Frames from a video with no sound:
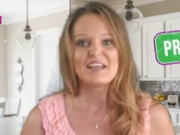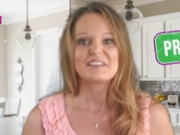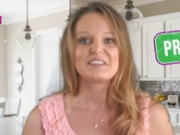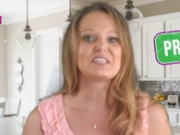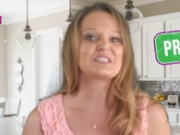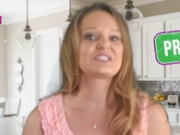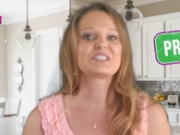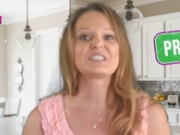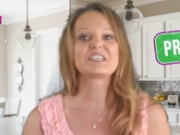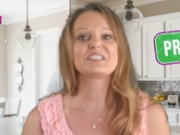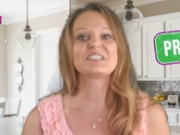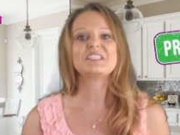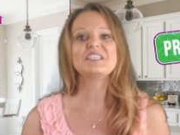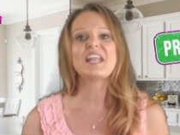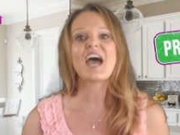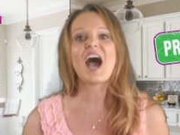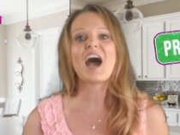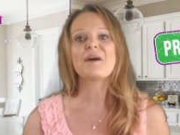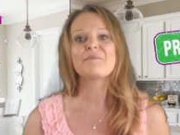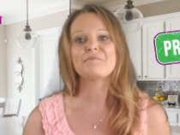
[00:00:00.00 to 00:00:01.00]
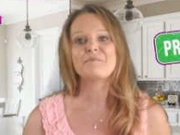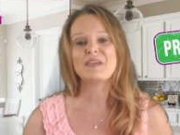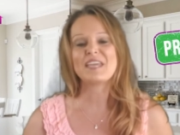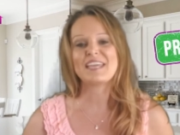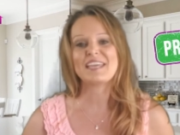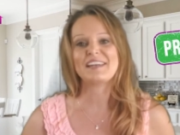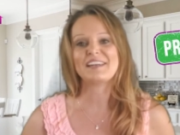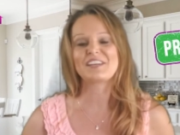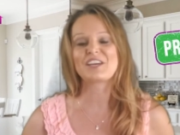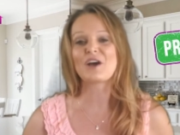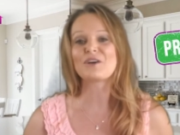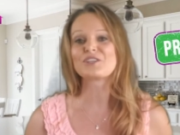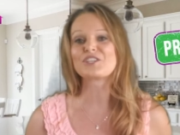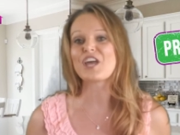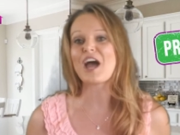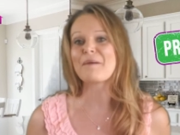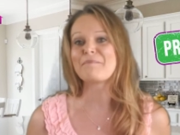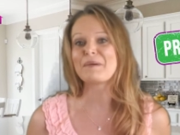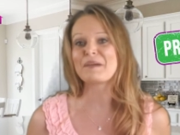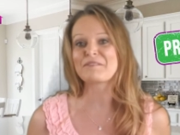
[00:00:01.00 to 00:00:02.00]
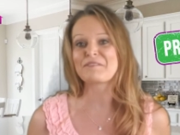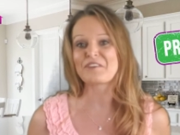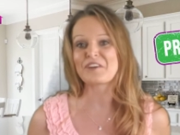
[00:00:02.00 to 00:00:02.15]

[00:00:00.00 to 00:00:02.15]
this does not mean go shopping